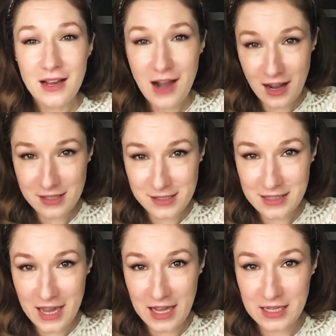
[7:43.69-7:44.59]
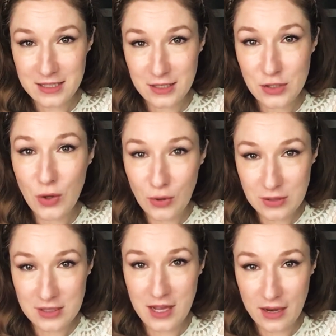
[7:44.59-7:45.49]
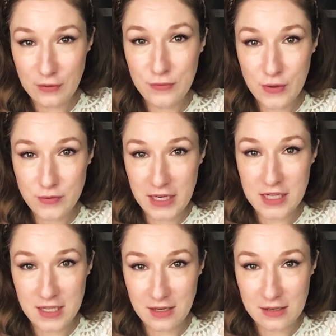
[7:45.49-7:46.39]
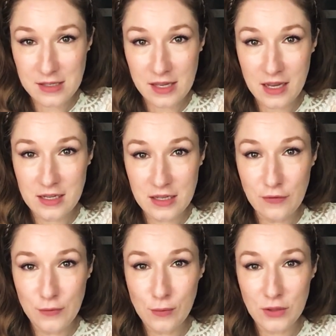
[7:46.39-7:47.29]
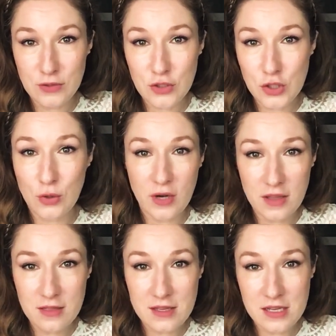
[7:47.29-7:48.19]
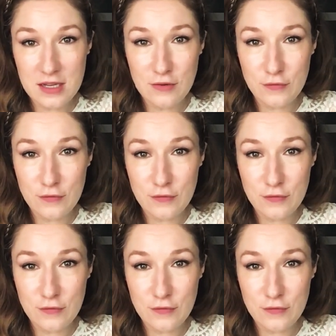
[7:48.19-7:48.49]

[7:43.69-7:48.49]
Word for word: casting actors online for Raindance and if you want to join the